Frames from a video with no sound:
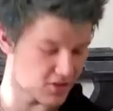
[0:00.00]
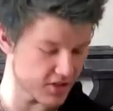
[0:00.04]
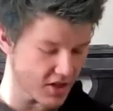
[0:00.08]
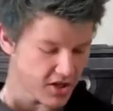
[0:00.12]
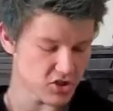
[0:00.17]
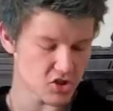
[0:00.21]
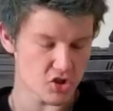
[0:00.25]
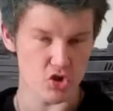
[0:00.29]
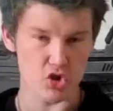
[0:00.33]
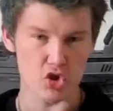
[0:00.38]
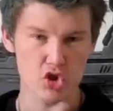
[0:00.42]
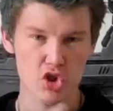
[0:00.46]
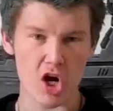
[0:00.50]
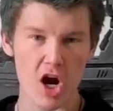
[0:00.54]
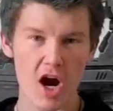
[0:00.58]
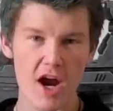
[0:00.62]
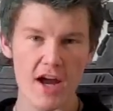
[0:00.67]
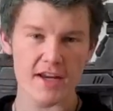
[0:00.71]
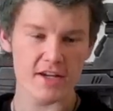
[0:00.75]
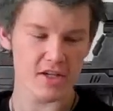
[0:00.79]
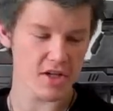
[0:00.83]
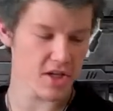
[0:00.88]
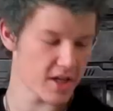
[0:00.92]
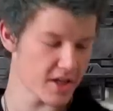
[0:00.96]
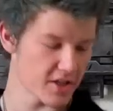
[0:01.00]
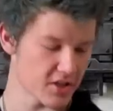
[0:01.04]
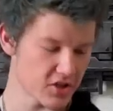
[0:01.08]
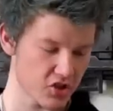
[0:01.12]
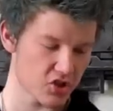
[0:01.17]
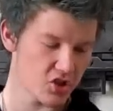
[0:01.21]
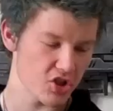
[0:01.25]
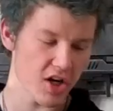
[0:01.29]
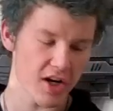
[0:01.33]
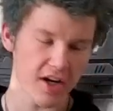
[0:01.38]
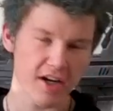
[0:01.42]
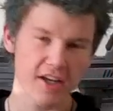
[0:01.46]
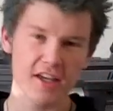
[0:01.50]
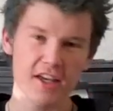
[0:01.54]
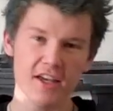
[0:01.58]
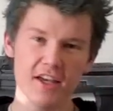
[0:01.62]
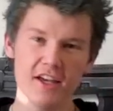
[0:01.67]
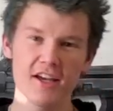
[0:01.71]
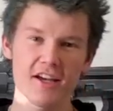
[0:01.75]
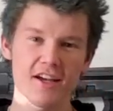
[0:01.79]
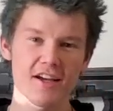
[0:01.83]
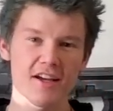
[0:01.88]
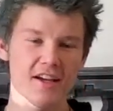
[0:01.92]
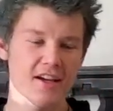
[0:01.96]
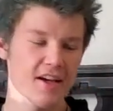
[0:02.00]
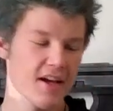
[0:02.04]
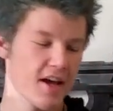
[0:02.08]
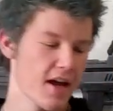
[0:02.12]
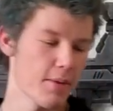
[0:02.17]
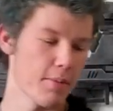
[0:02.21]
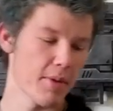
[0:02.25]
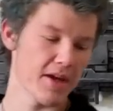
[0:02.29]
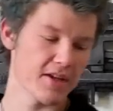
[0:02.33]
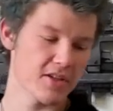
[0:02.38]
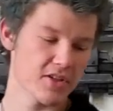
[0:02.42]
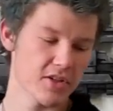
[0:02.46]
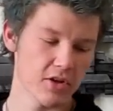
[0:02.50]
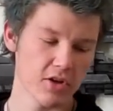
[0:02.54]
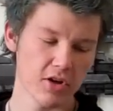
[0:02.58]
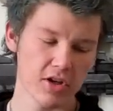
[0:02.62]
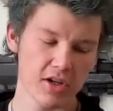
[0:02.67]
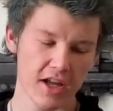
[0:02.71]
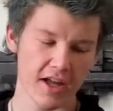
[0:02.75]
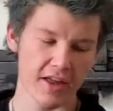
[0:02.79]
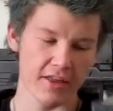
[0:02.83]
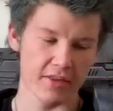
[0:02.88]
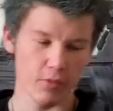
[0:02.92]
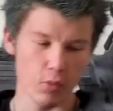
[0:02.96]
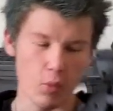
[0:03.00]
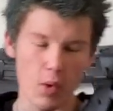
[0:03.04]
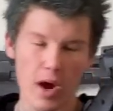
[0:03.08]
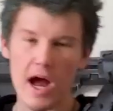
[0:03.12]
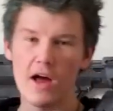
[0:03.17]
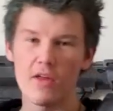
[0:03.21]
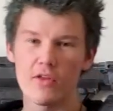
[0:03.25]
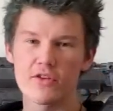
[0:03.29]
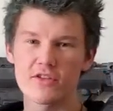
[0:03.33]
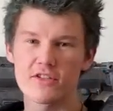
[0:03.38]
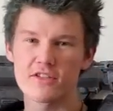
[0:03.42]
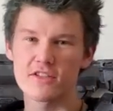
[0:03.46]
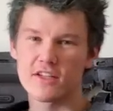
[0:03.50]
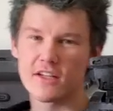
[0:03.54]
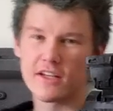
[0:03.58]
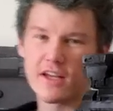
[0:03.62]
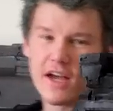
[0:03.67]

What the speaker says: this. It's giant, it's chunky. It makes you look like, wow, this is